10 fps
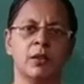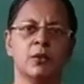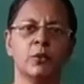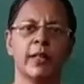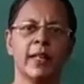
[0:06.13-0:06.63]

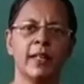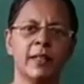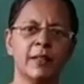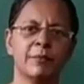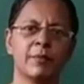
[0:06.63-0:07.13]

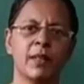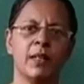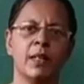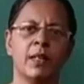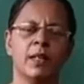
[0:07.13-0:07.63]
Today
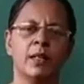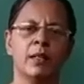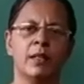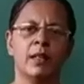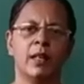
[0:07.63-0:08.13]

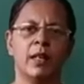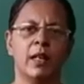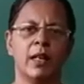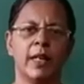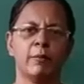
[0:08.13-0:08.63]

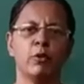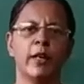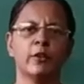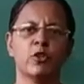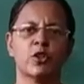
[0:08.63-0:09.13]
I am
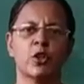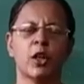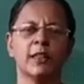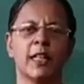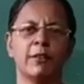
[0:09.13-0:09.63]
going to
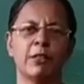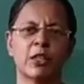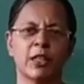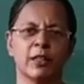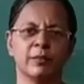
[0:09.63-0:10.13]
start the revision.